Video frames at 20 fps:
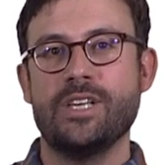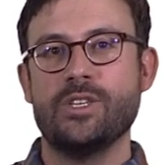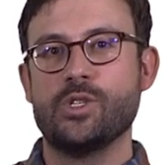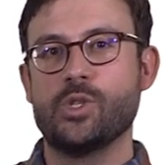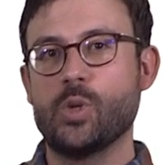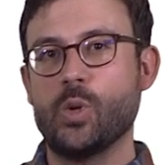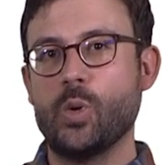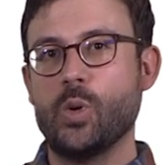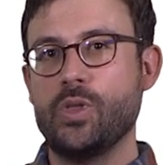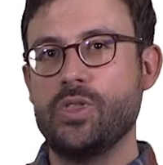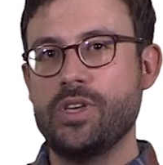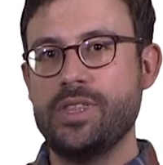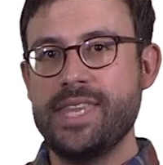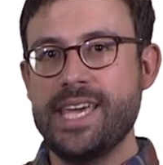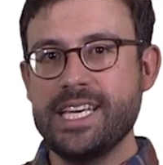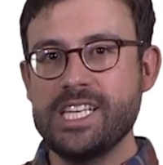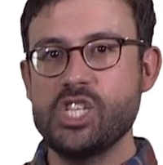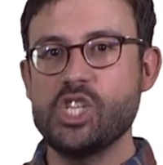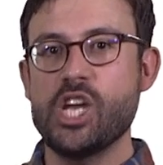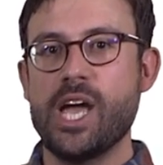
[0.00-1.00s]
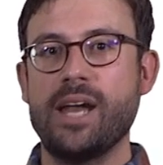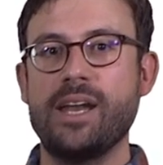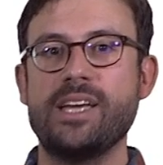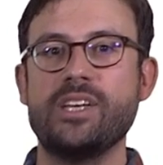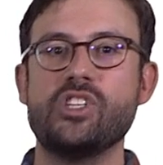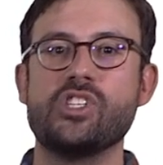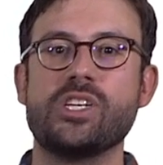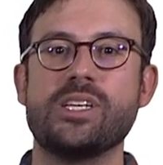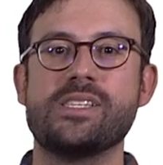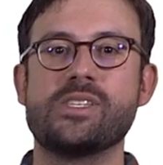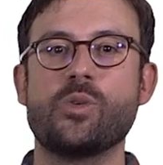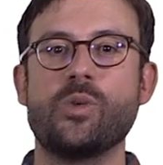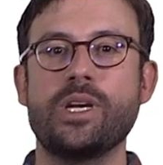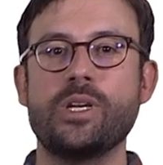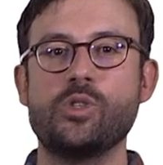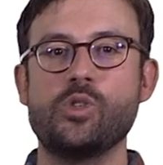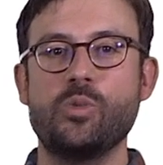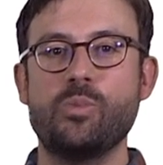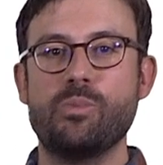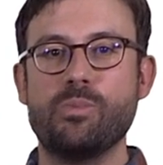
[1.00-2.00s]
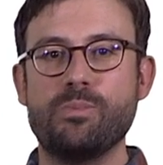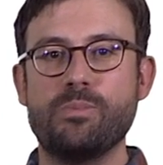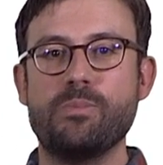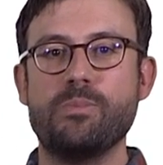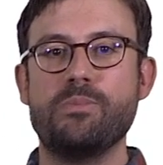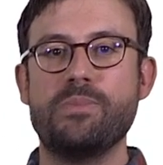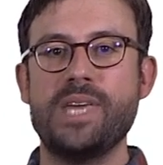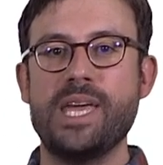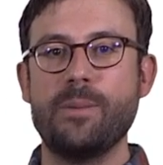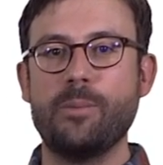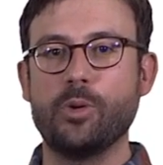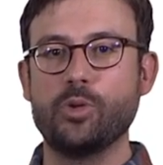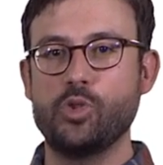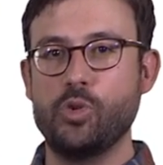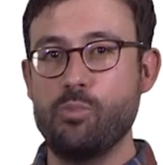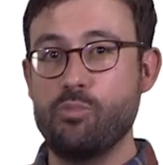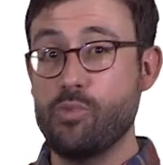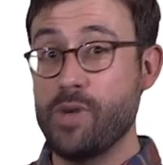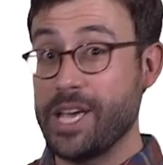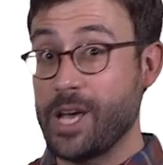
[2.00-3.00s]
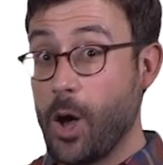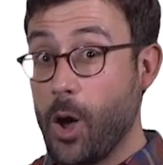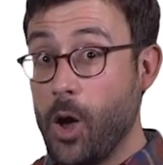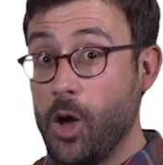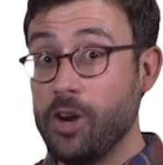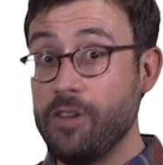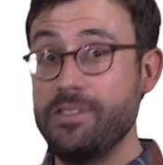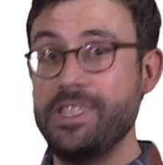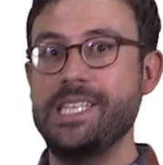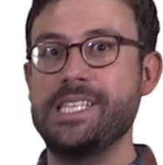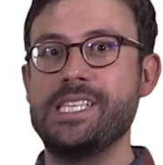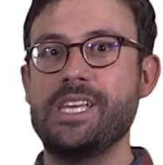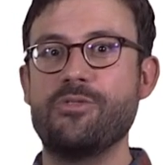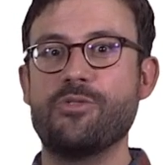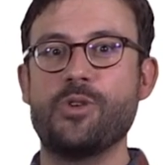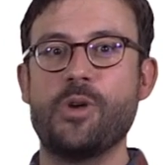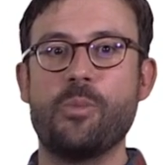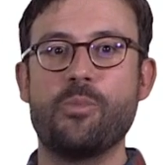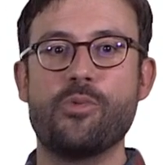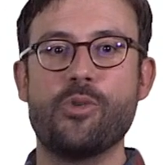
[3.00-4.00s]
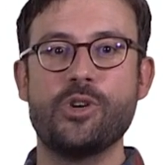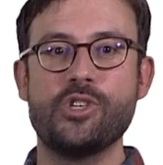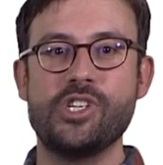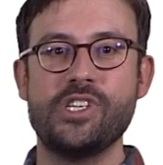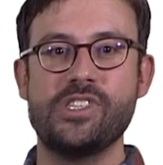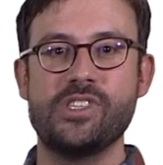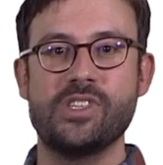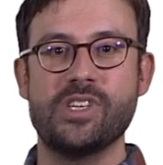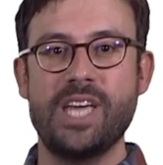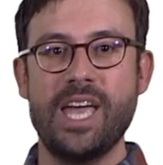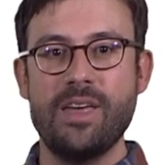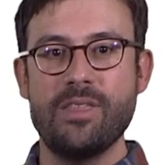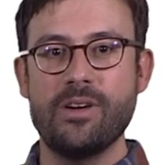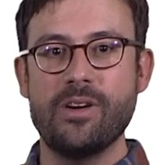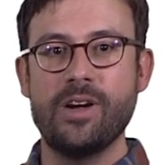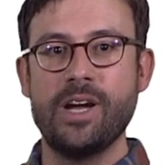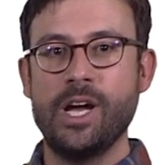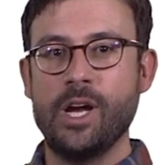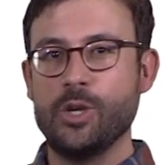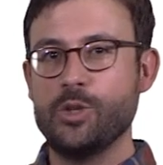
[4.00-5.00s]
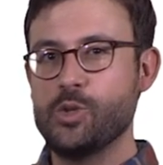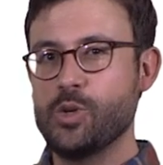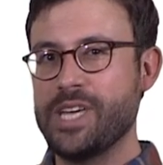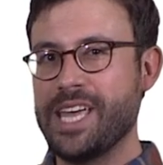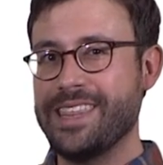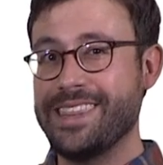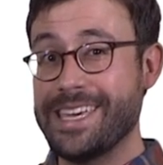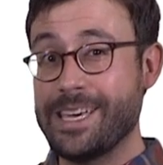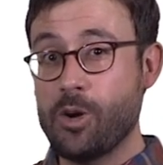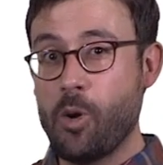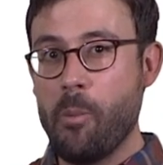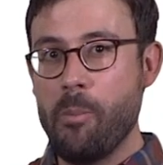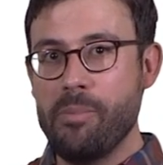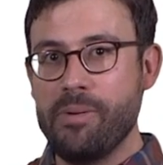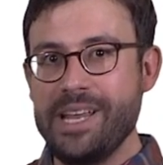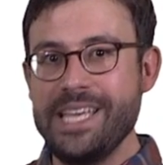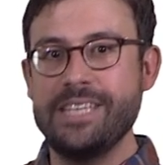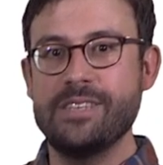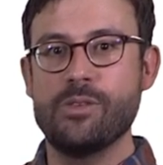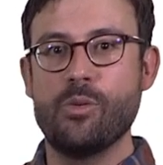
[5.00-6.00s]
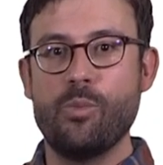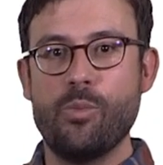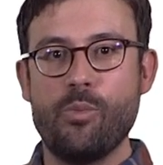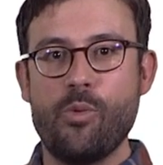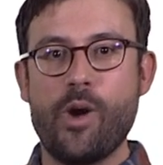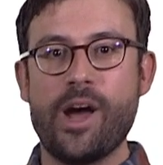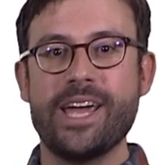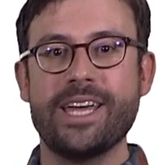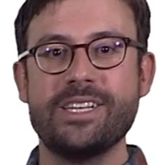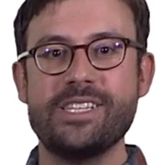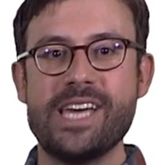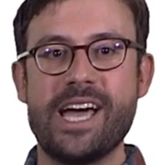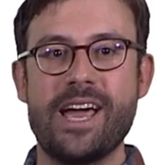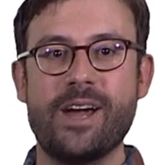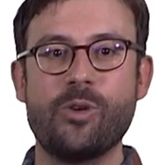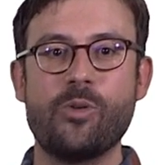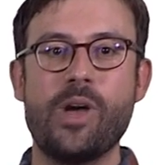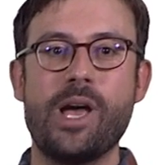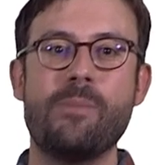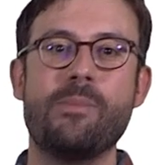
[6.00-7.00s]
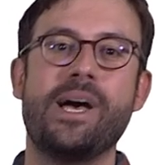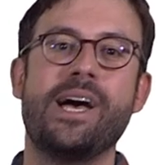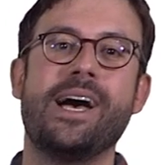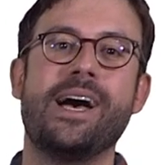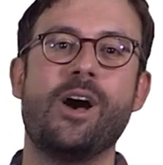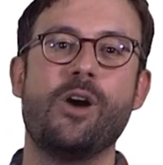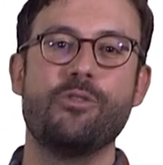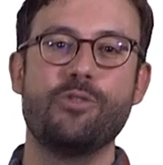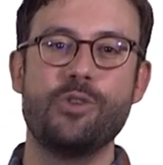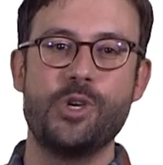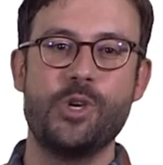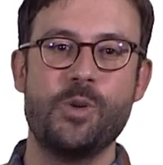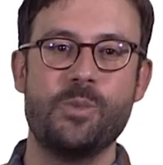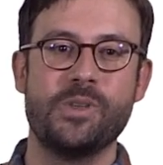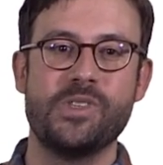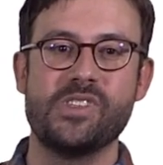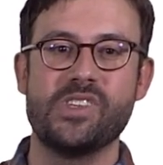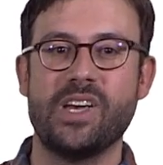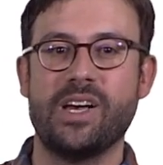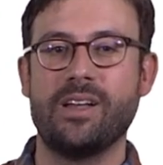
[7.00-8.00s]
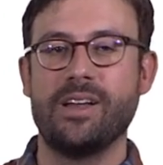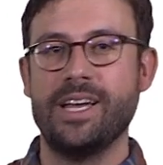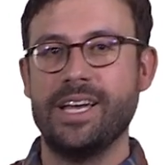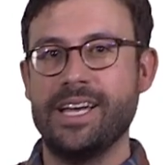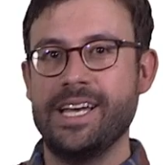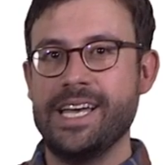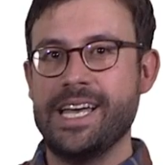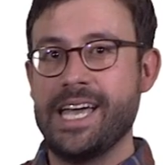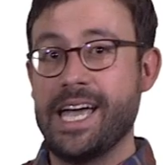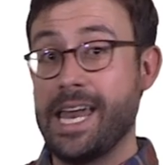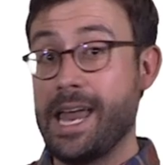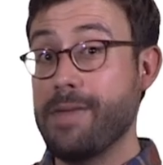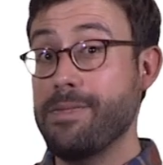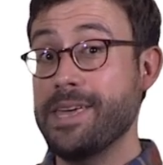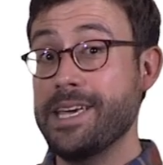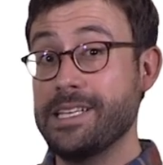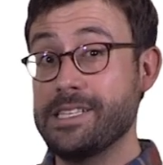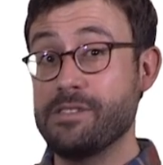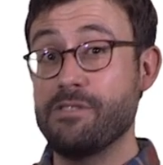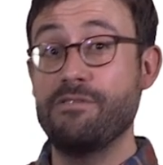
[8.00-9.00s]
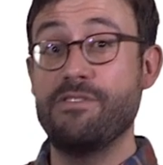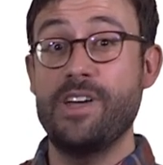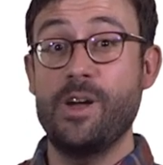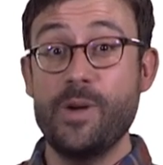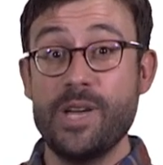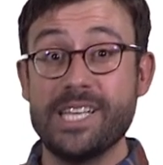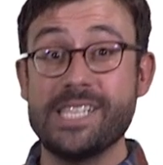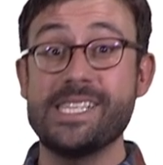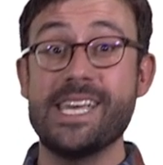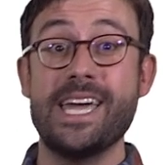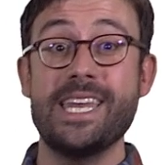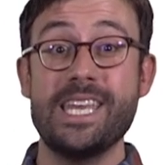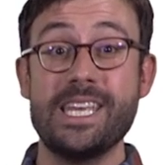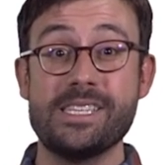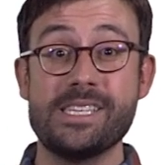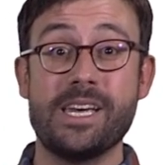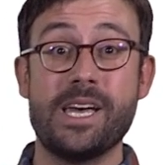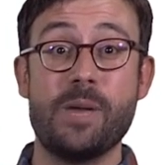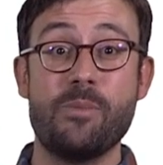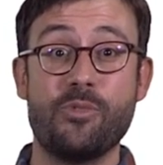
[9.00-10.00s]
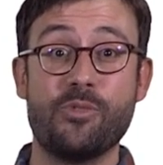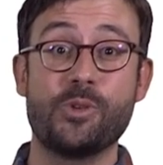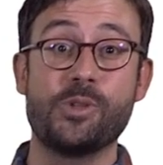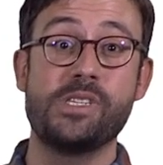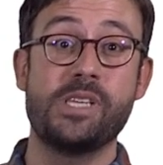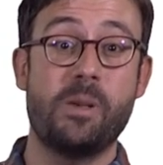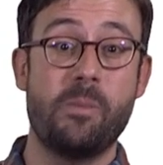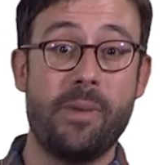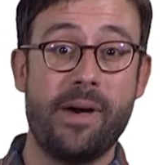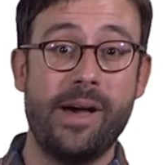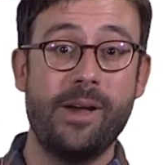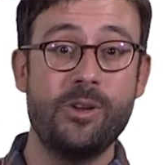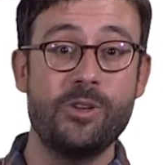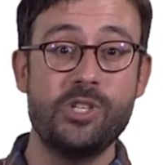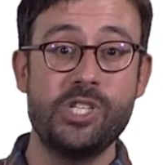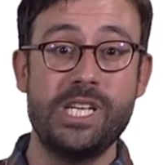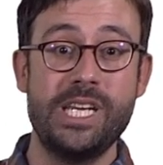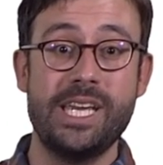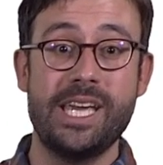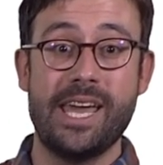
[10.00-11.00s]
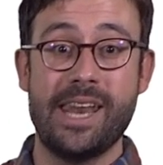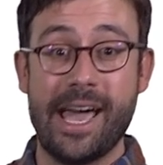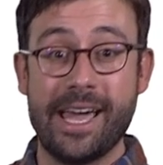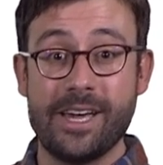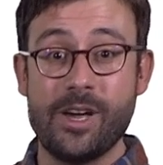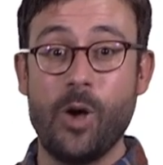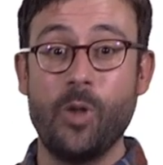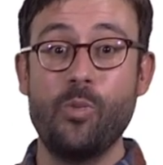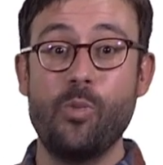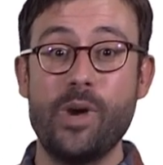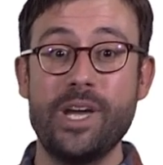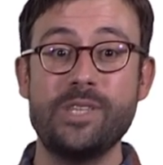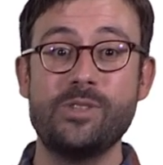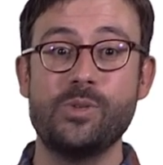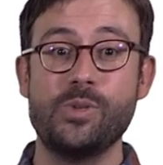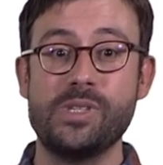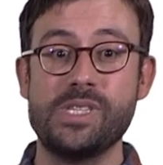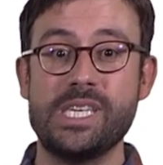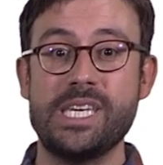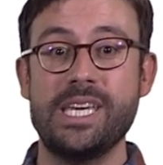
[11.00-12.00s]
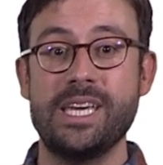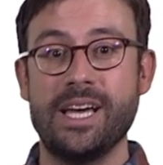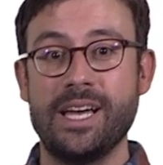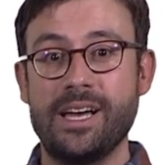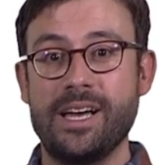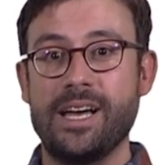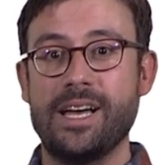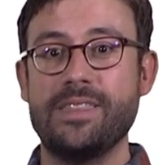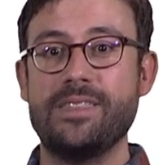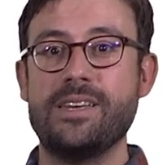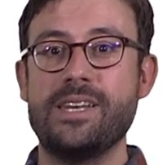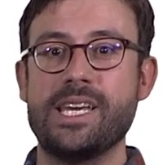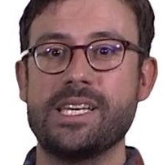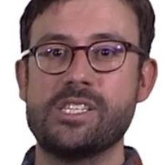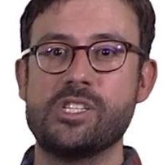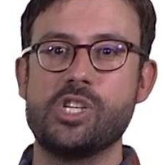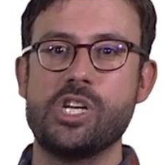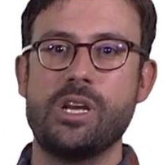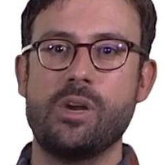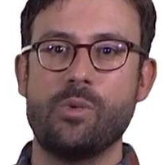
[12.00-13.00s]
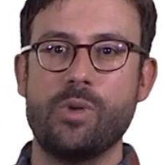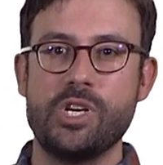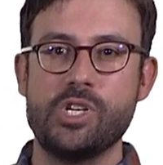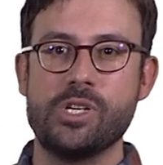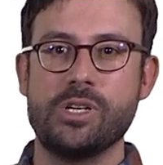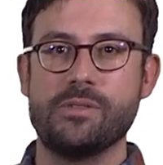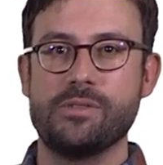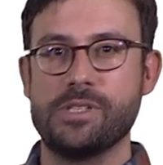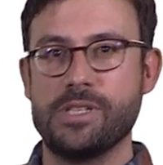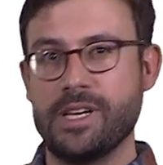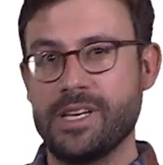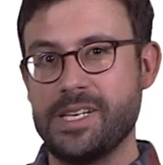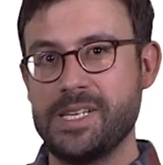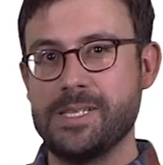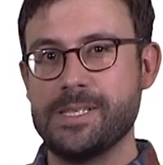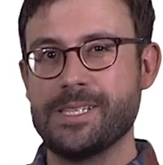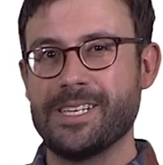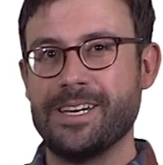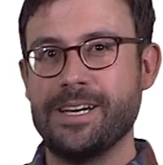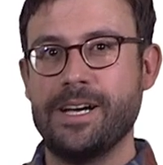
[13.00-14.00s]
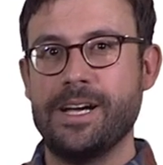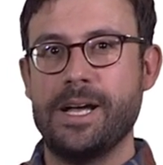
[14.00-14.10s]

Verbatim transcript: So the next challenge is going to be able to bring all of these different approaches together to get the complete wiring diagram uh, of a human cell. And I think it's a very exciting time for cell biology, and I can't wait to see uh, the next generation of studies.